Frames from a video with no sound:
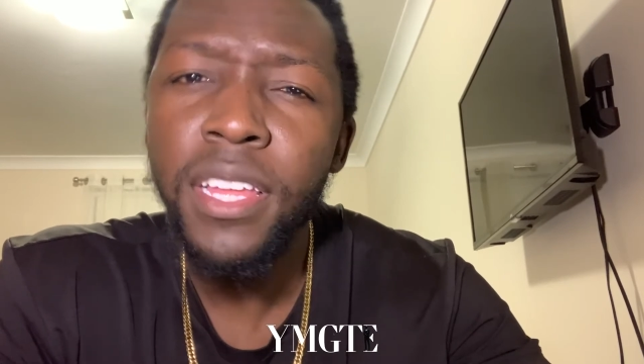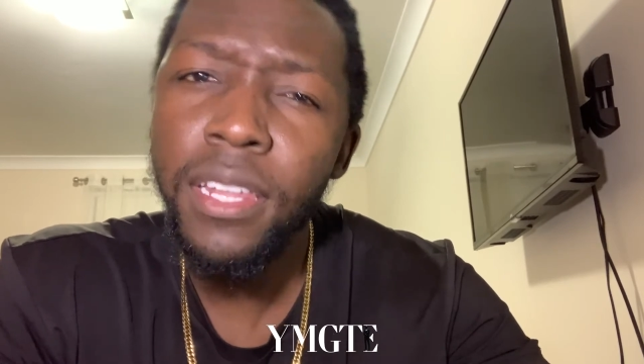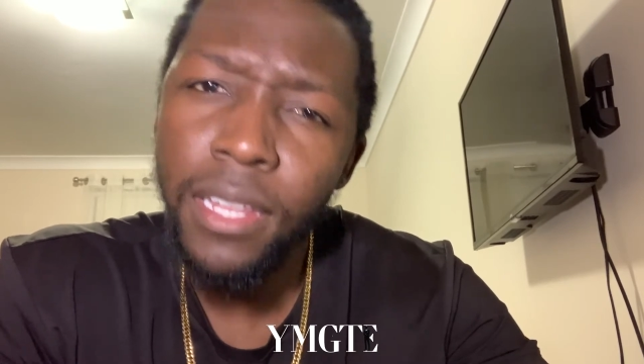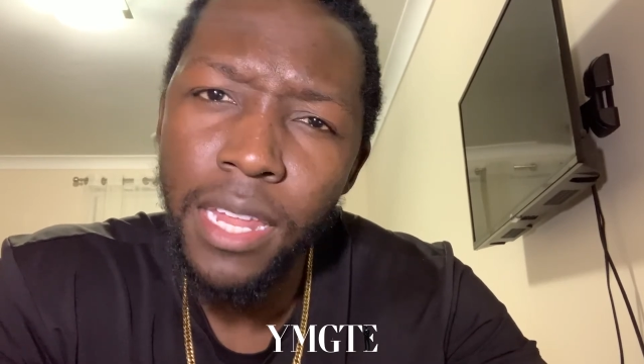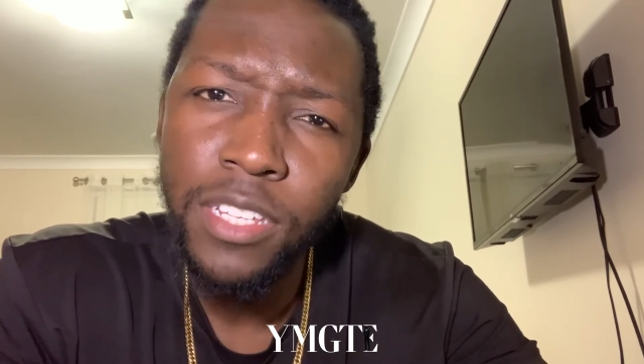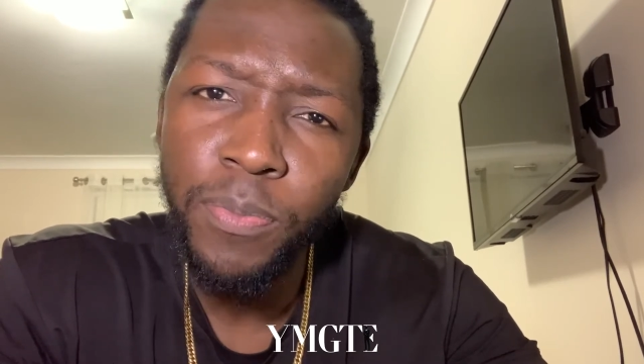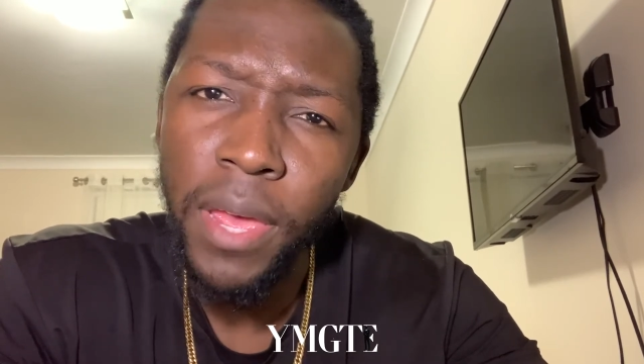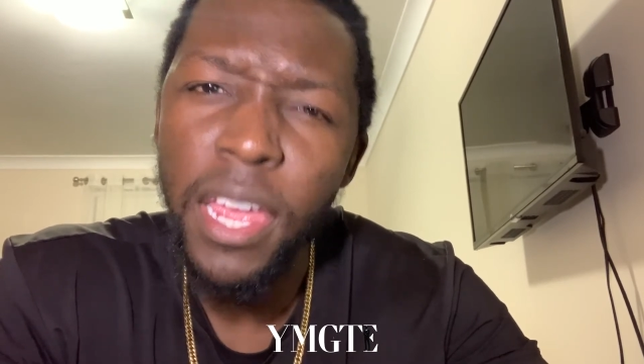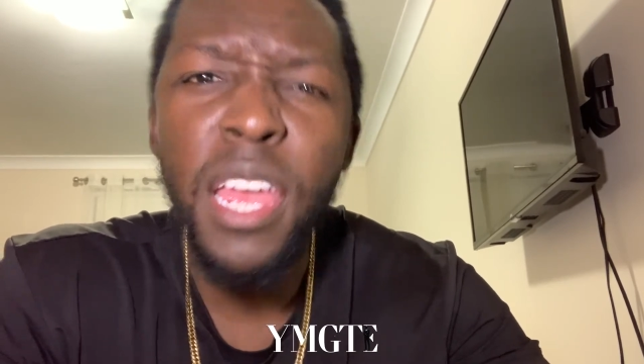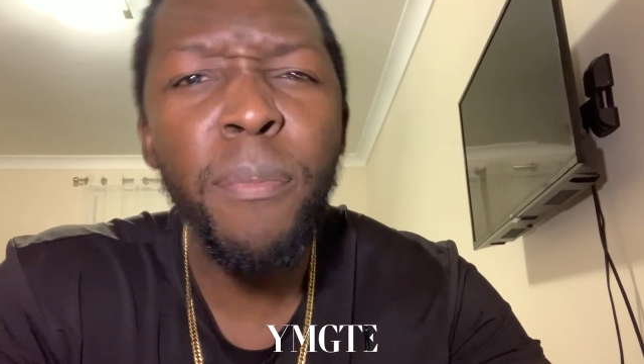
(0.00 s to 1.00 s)
Less
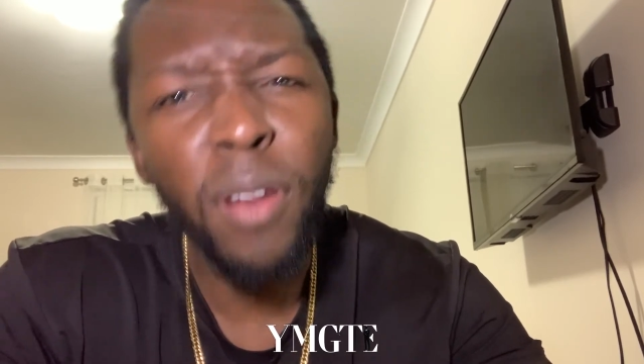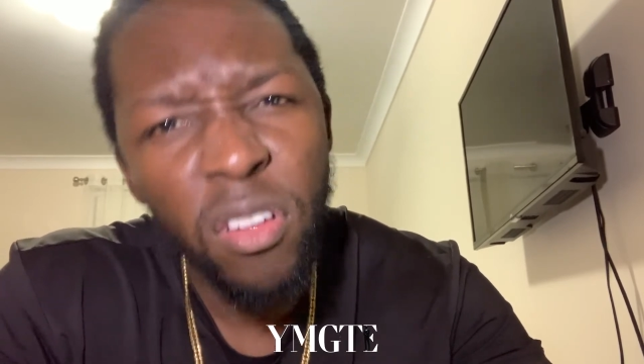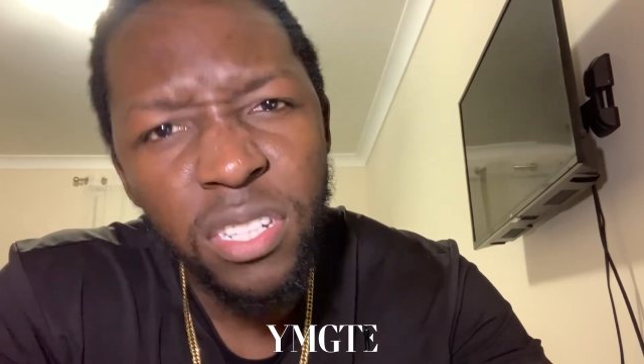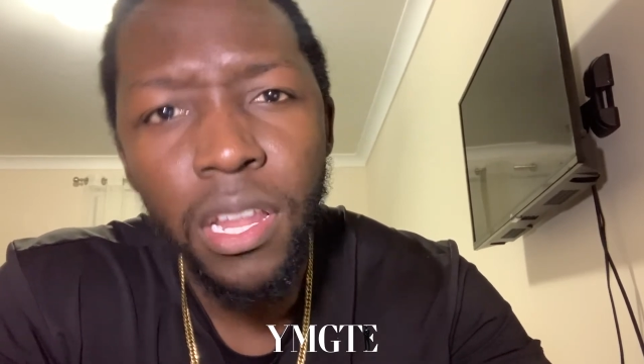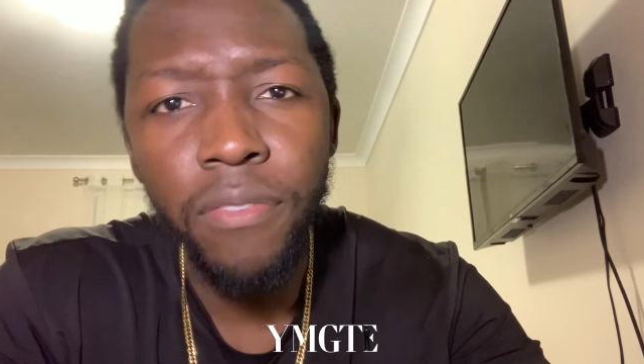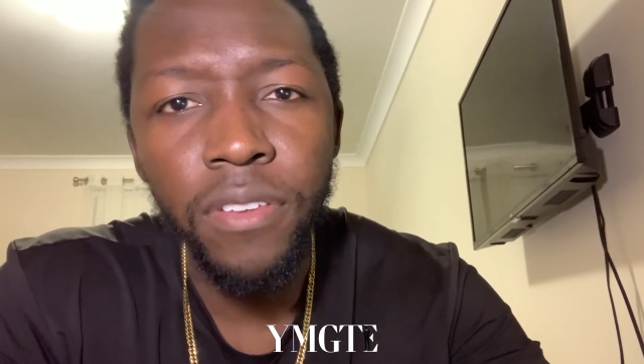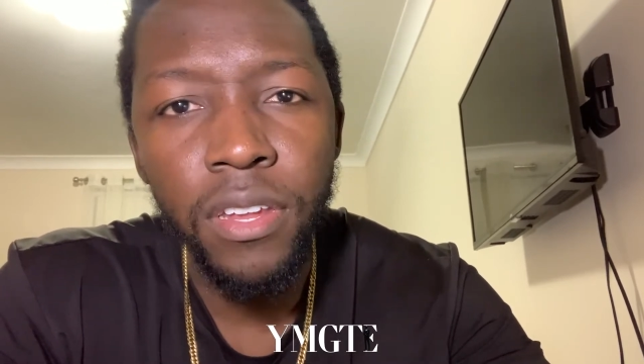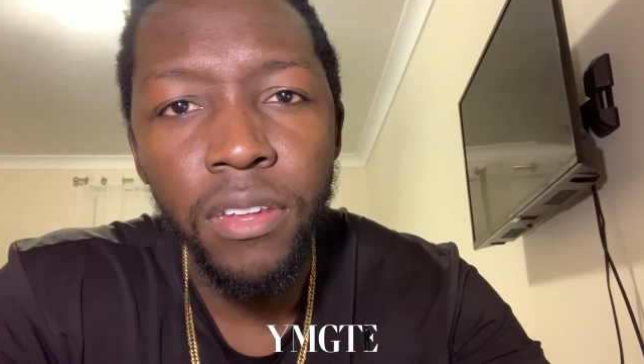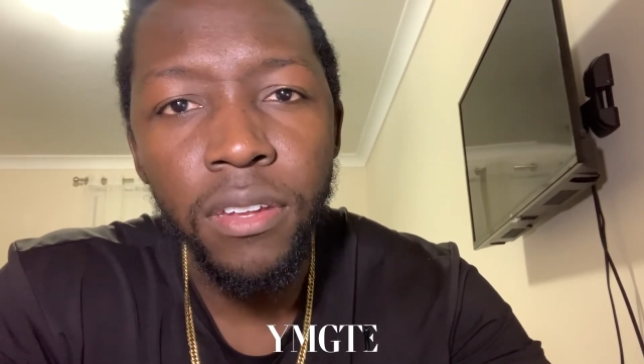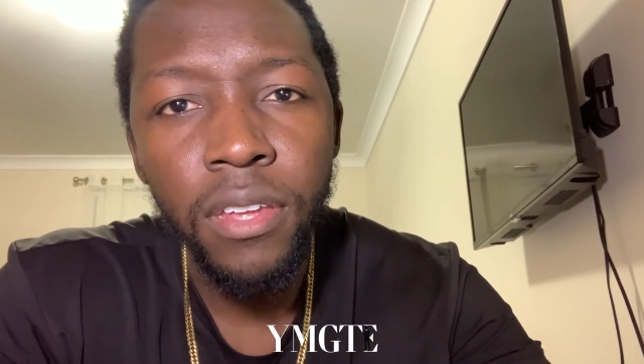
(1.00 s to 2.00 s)
pay, but I was loving
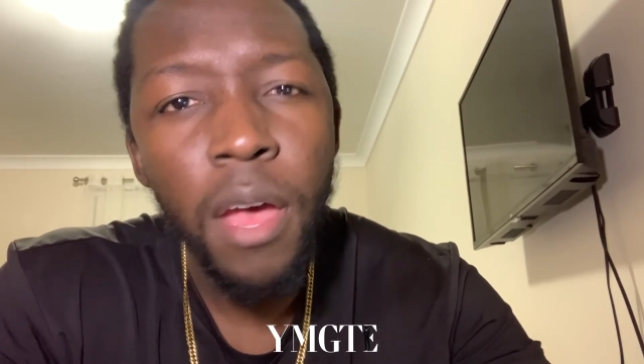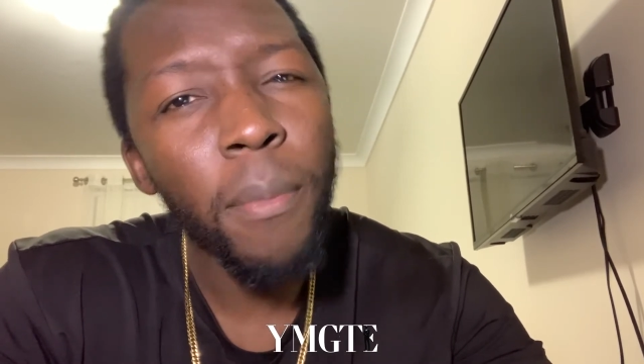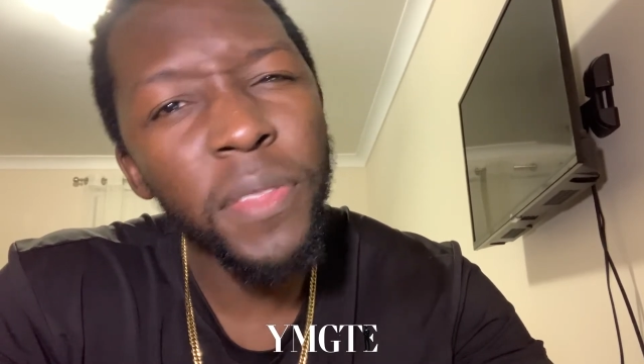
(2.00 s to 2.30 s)
it. But